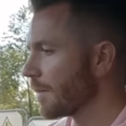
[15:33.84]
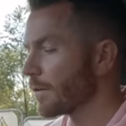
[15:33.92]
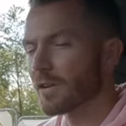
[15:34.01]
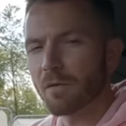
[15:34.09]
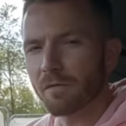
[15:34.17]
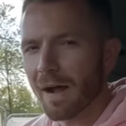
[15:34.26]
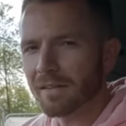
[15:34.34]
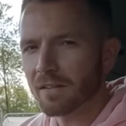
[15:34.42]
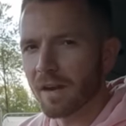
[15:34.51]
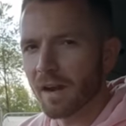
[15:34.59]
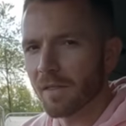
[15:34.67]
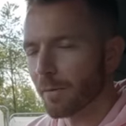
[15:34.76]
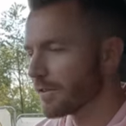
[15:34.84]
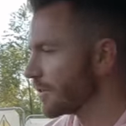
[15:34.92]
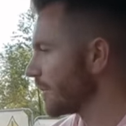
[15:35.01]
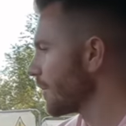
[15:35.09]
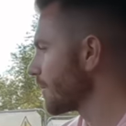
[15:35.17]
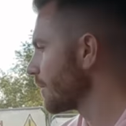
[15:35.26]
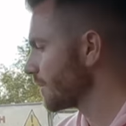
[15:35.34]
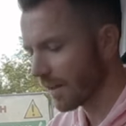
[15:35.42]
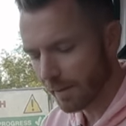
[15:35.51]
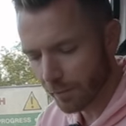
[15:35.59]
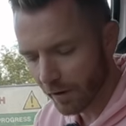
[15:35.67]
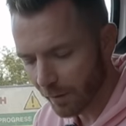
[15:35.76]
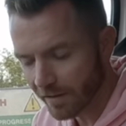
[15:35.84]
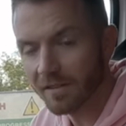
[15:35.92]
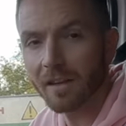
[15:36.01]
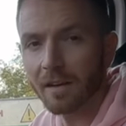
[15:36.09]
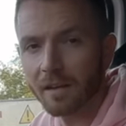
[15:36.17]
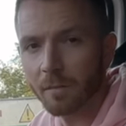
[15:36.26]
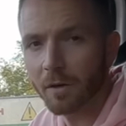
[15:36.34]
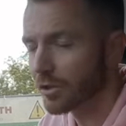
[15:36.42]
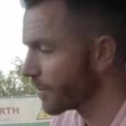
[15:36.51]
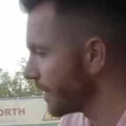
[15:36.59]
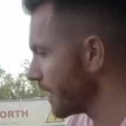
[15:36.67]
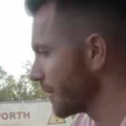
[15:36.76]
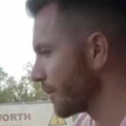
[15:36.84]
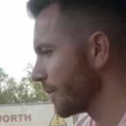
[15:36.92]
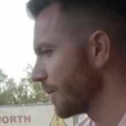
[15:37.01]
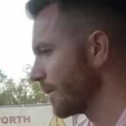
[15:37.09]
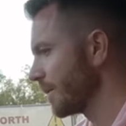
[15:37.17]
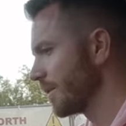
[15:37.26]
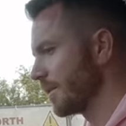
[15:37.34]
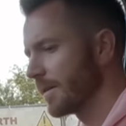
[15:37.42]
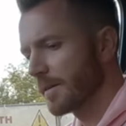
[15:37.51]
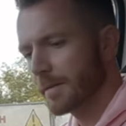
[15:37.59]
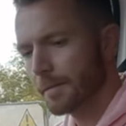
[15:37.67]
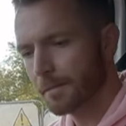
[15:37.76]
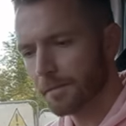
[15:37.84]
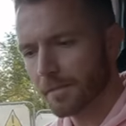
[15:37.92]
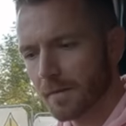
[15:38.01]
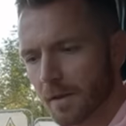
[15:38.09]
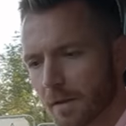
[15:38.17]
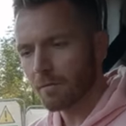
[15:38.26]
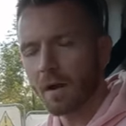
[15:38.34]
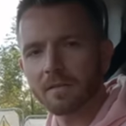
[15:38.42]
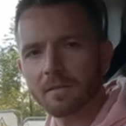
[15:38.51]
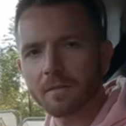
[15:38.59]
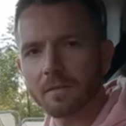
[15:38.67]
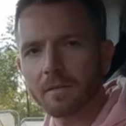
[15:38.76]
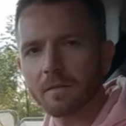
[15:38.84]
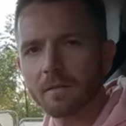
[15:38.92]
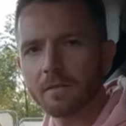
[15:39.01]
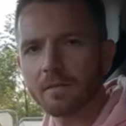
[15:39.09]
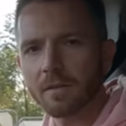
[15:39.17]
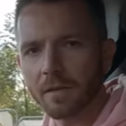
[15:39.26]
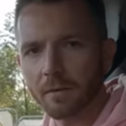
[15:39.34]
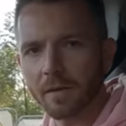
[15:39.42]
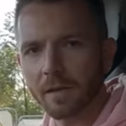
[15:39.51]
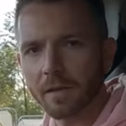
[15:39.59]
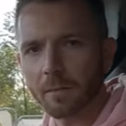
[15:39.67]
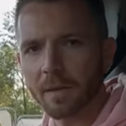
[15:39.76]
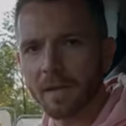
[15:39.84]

There's no VAT on it either, which is another good selling point when selling a commercial vehicle. Right, see you in a little